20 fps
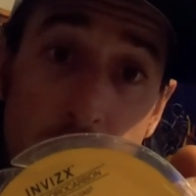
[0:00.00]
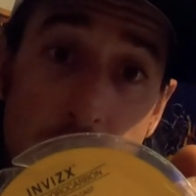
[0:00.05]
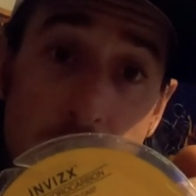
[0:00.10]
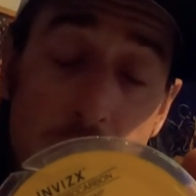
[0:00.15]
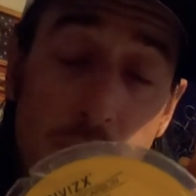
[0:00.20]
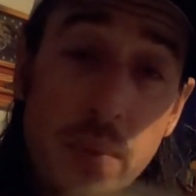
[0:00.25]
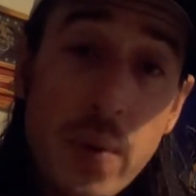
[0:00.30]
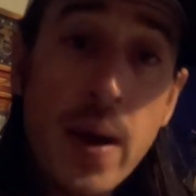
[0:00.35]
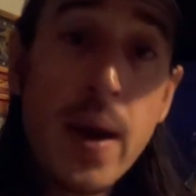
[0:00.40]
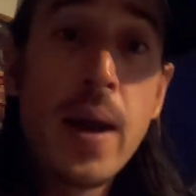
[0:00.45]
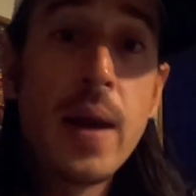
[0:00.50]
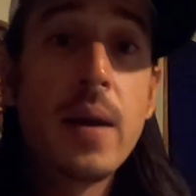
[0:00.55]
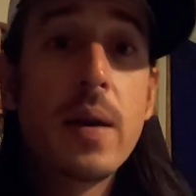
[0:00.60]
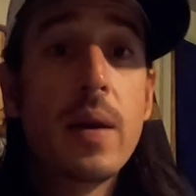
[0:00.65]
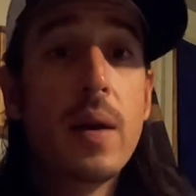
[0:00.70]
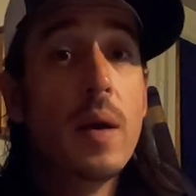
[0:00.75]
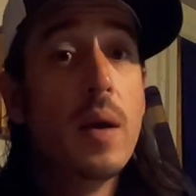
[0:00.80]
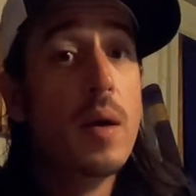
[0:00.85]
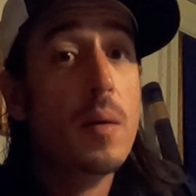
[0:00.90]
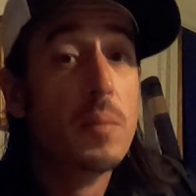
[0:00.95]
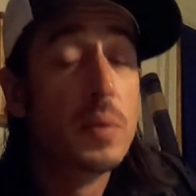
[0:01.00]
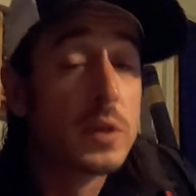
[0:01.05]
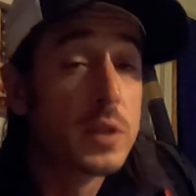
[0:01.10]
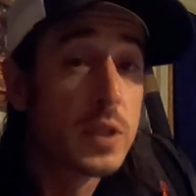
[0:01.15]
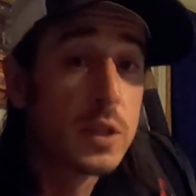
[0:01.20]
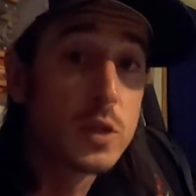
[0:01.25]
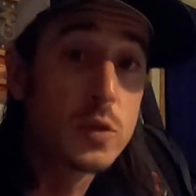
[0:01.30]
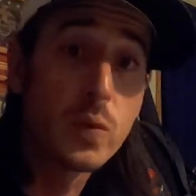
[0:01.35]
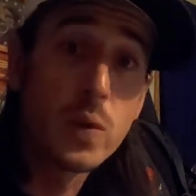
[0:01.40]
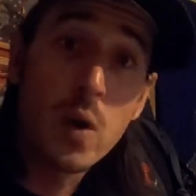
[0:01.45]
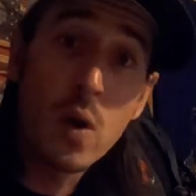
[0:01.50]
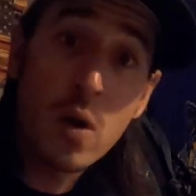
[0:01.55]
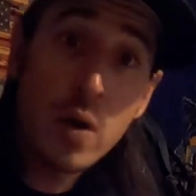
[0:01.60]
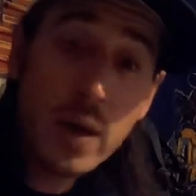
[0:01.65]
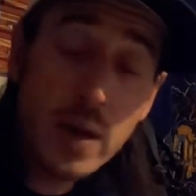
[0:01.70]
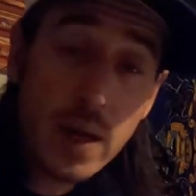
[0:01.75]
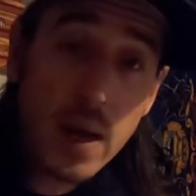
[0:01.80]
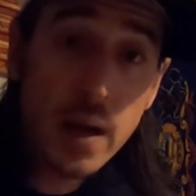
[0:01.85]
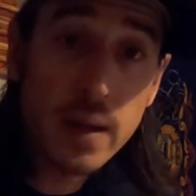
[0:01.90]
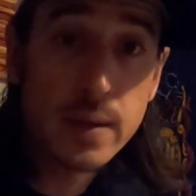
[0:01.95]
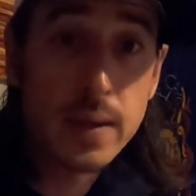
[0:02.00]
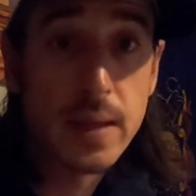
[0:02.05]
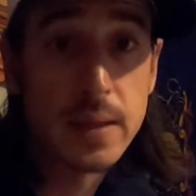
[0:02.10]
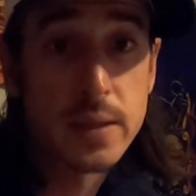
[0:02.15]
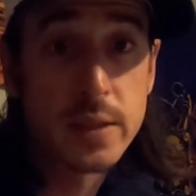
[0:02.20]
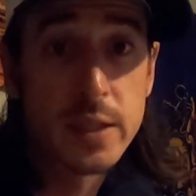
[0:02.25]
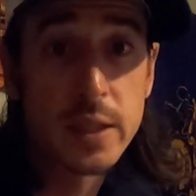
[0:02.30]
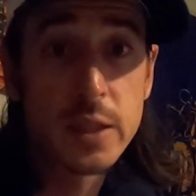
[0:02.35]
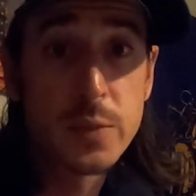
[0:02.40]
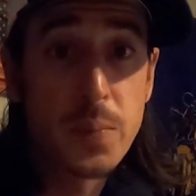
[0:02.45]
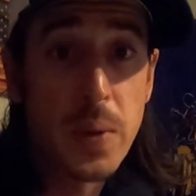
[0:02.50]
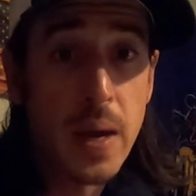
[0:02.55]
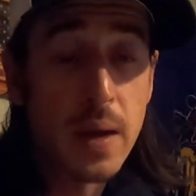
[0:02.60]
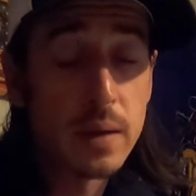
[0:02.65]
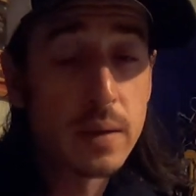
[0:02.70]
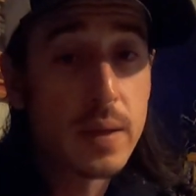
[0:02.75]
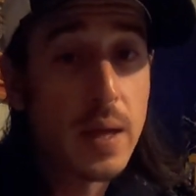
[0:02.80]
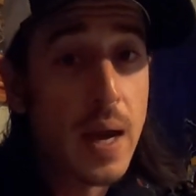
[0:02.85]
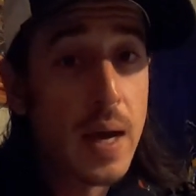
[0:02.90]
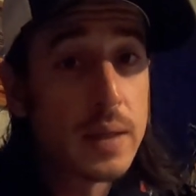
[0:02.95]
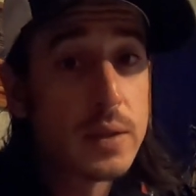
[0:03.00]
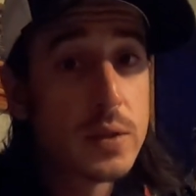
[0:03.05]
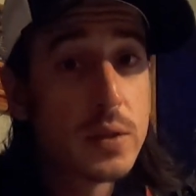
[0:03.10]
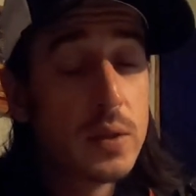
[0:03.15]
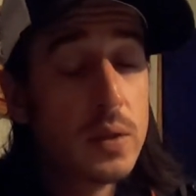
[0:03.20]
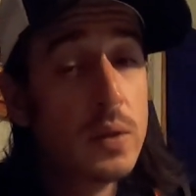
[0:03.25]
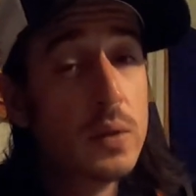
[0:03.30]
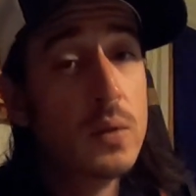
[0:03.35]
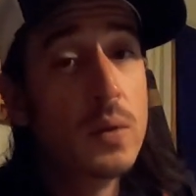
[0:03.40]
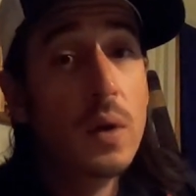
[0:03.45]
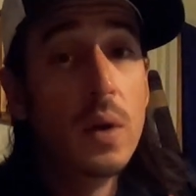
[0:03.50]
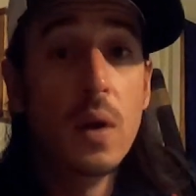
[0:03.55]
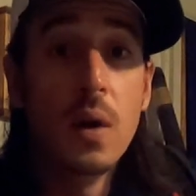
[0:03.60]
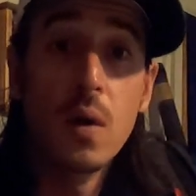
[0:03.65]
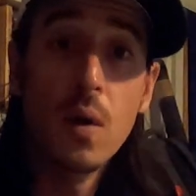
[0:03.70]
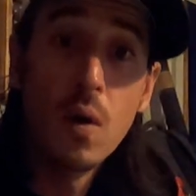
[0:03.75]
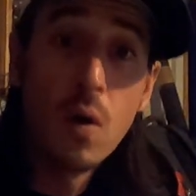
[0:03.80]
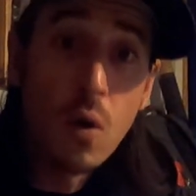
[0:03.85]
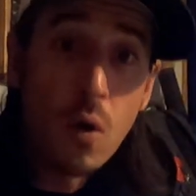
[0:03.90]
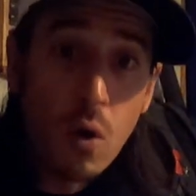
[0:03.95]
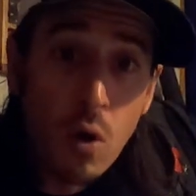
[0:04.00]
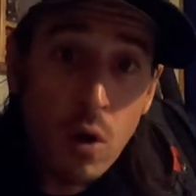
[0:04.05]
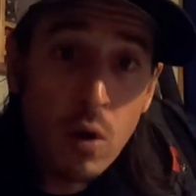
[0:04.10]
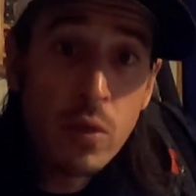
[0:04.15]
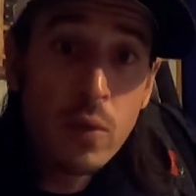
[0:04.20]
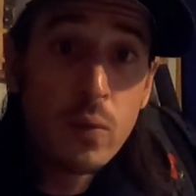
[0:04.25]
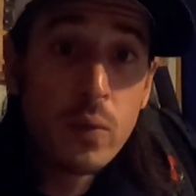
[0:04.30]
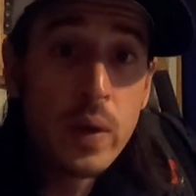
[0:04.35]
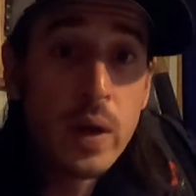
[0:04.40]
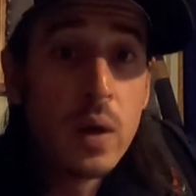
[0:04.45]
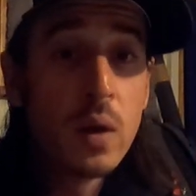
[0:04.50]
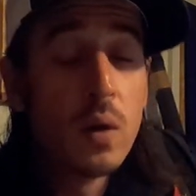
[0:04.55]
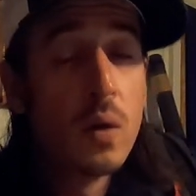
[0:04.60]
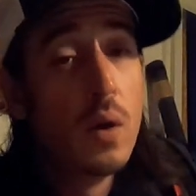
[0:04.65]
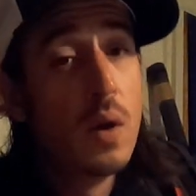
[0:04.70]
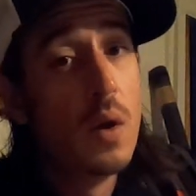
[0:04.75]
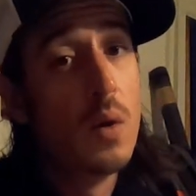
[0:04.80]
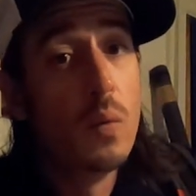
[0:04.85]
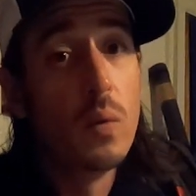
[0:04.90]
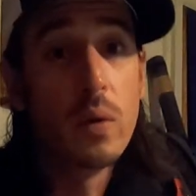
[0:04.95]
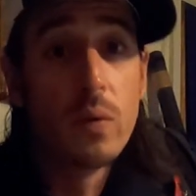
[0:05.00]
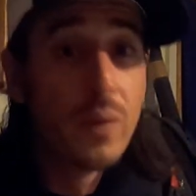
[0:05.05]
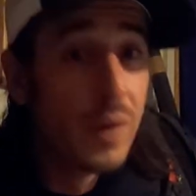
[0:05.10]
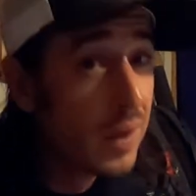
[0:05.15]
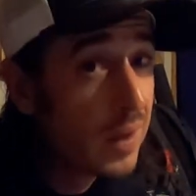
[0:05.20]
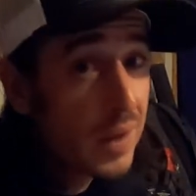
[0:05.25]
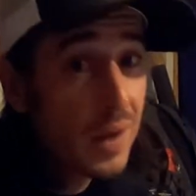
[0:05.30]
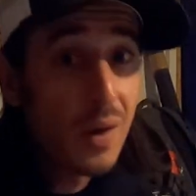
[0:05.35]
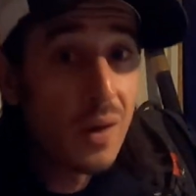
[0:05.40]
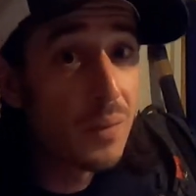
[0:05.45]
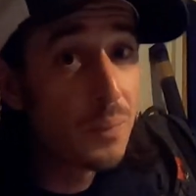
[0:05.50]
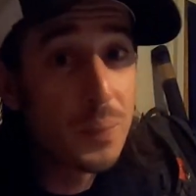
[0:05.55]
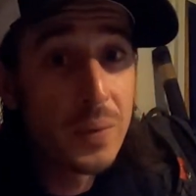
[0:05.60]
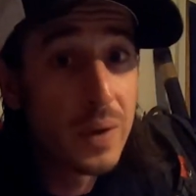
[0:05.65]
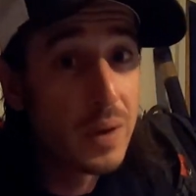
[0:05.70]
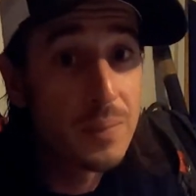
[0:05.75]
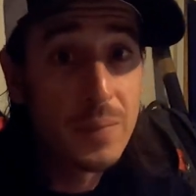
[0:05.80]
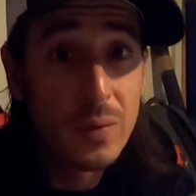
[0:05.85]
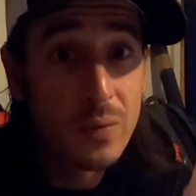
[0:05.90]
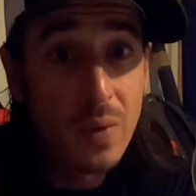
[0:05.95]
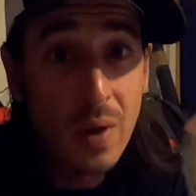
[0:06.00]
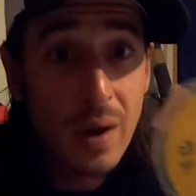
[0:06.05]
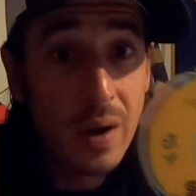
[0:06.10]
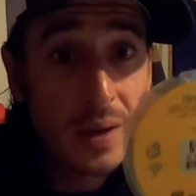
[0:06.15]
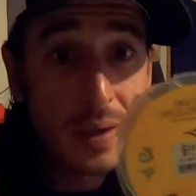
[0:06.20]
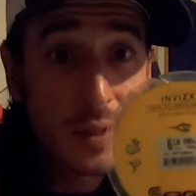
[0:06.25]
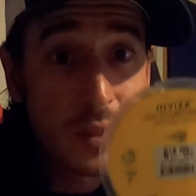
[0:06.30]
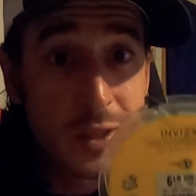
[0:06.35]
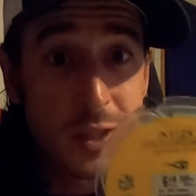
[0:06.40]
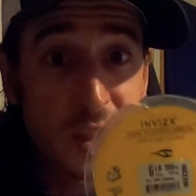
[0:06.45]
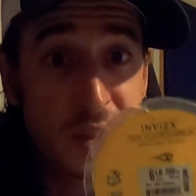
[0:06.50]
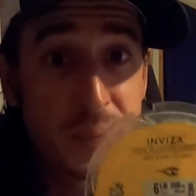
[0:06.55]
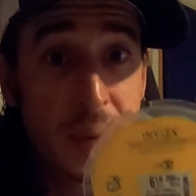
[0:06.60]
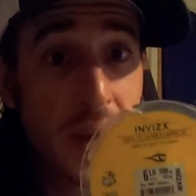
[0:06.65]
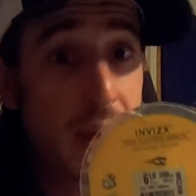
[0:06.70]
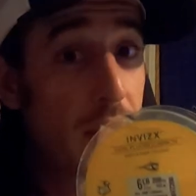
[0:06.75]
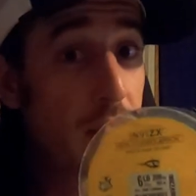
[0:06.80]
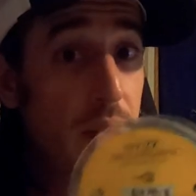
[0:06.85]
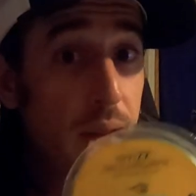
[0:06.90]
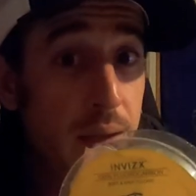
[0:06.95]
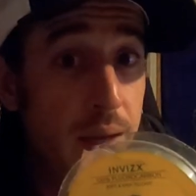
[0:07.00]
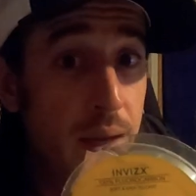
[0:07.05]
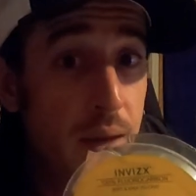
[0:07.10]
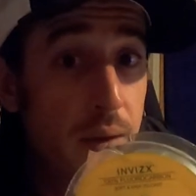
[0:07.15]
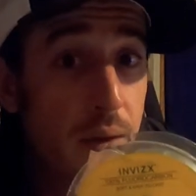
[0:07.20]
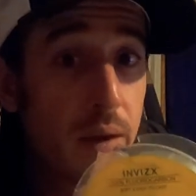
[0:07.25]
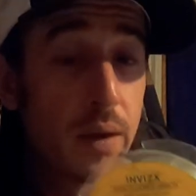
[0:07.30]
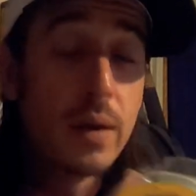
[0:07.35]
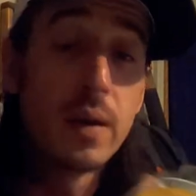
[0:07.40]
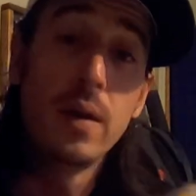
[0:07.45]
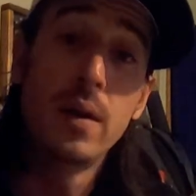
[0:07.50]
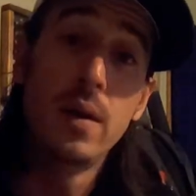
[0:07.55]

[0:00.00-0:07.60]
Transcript: on my braid, but since we already got that 6-pound Tatsu on the reel, we really aren't going to be running a 6-pound leader.